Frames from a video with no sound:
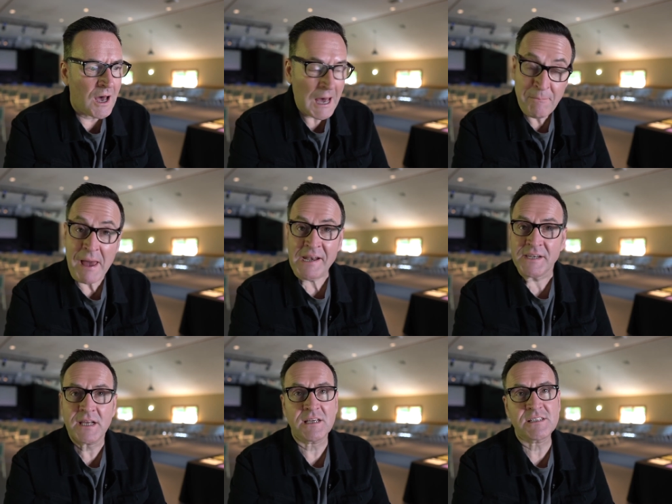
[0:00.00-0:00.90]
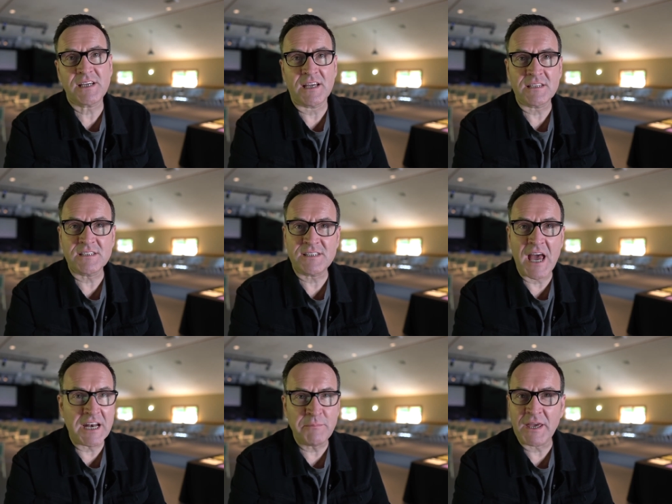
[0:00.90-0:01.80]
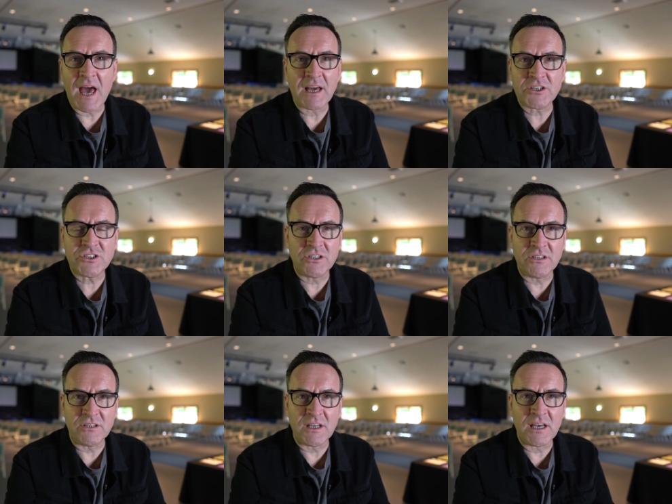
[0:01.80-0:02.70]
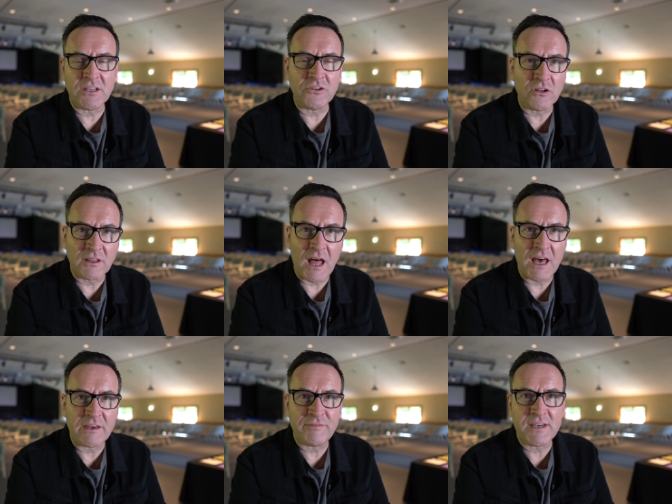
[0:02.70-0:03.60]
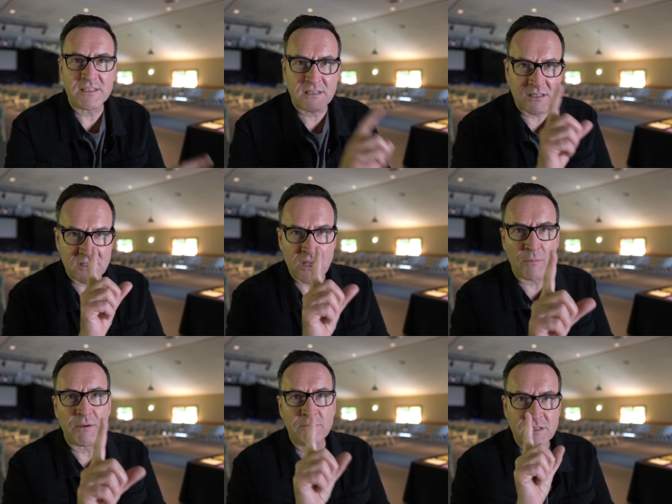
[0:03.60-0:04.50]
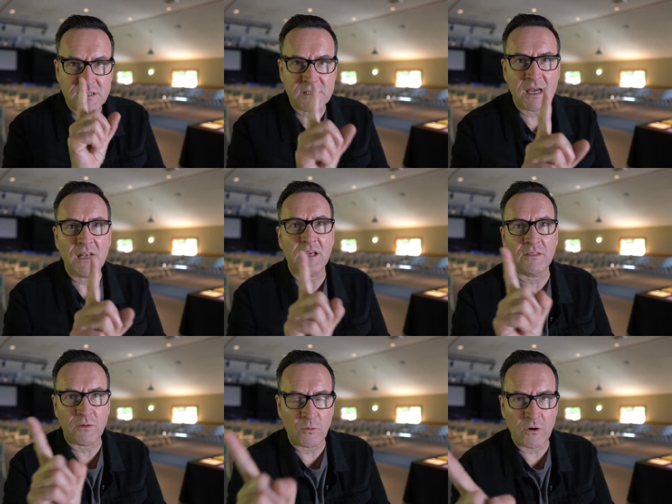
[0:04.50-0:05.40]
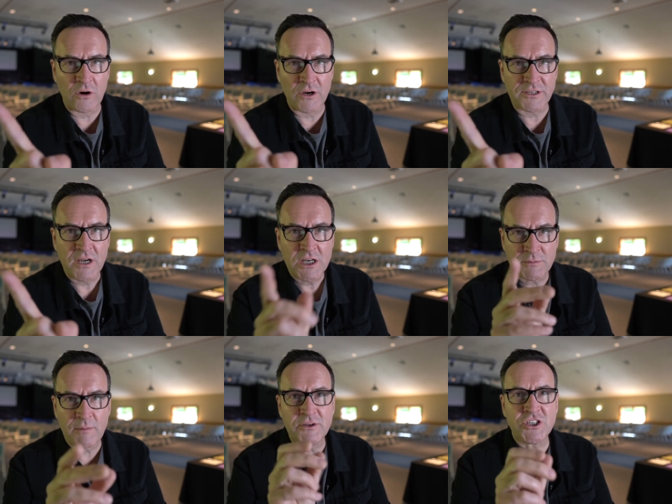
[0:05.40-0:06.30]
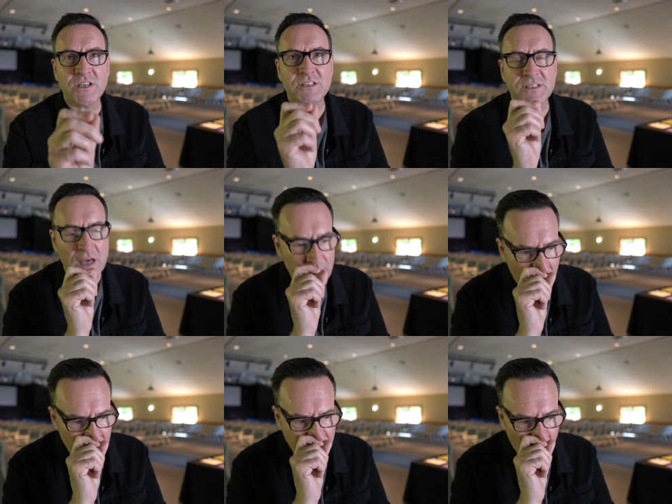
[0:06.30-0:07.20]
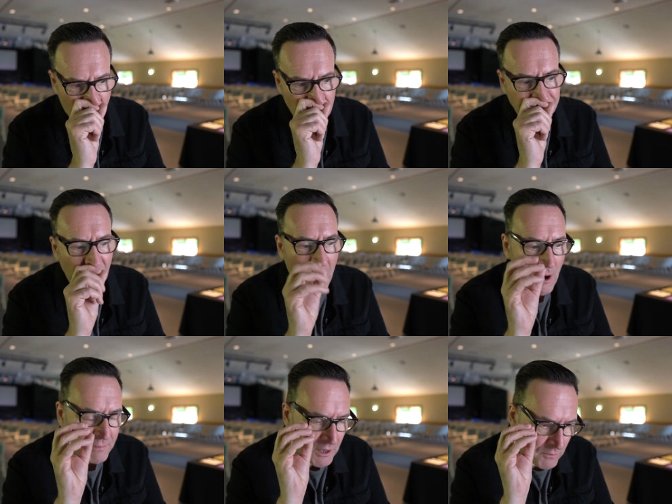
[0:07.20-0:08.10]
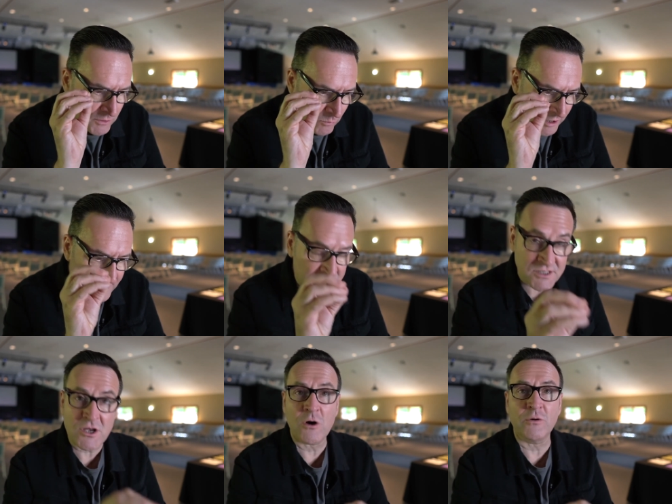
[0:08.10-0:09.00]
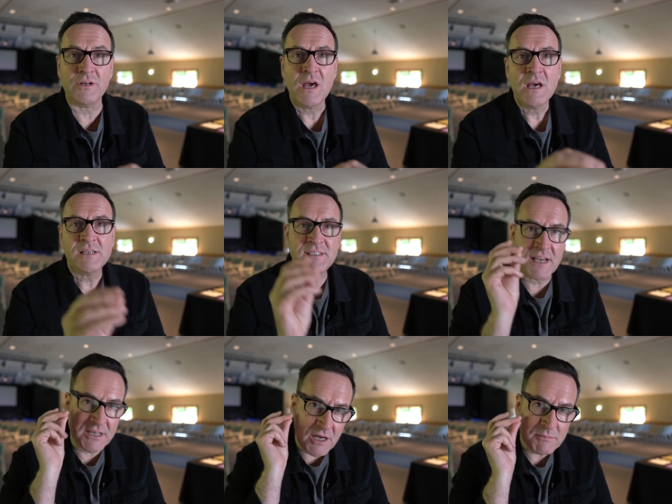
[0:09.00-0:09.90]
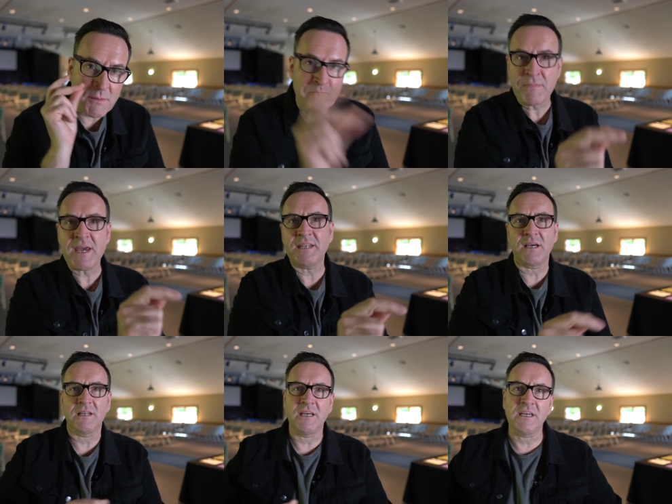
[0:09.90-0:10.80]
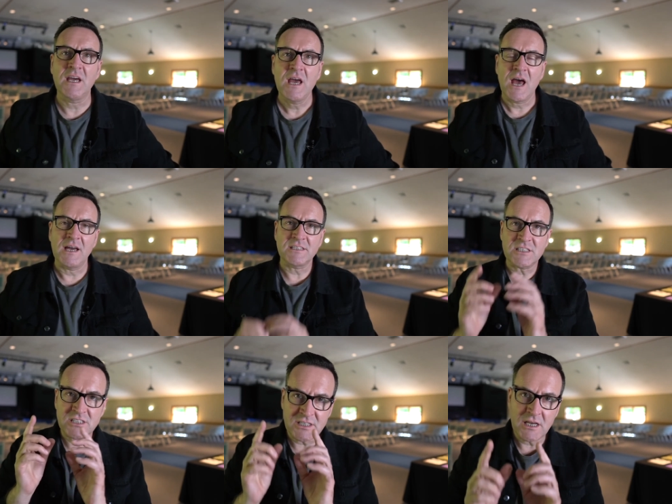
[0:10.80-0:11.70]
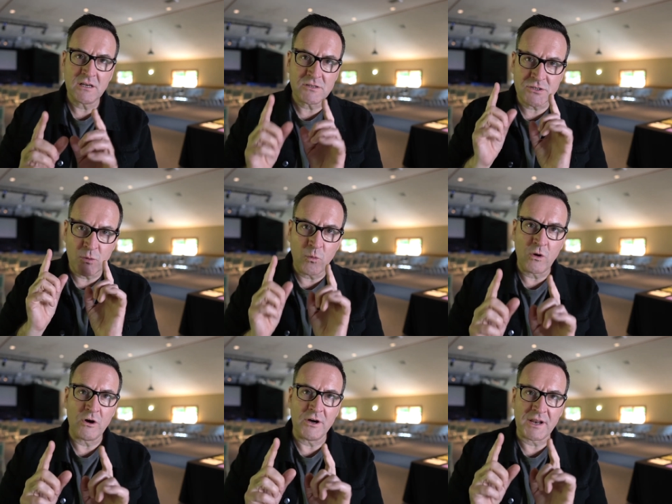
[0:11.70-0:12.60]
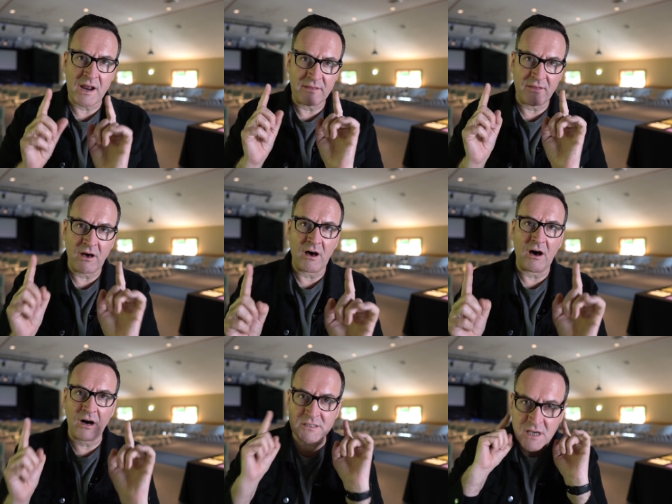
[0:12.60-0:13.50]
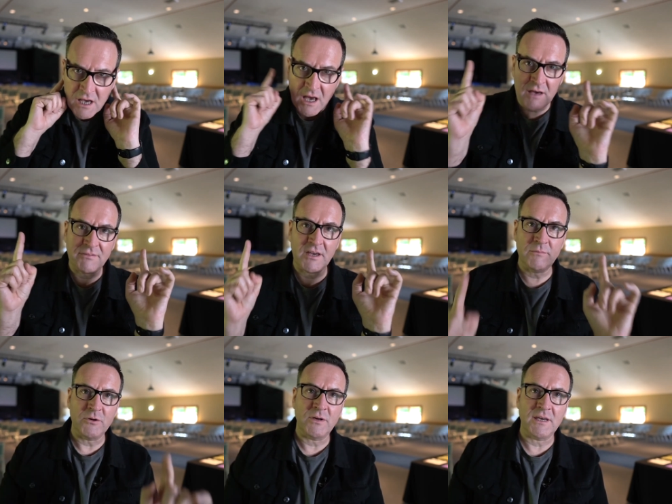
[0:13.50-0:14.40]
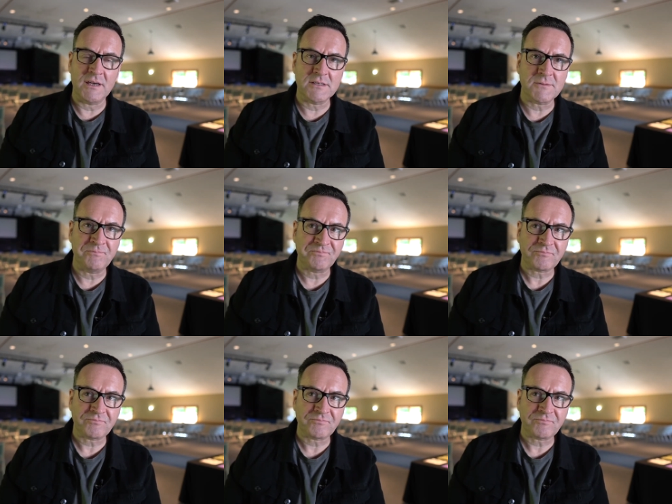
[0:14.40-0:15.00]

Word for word: upending Satan's enemy action in your life is to stop him stealing the word. Do you remember Jesus said, Mark 4, howbeit when the word is sown, Satan comes immediately and steals the word out of the heart of him who hears.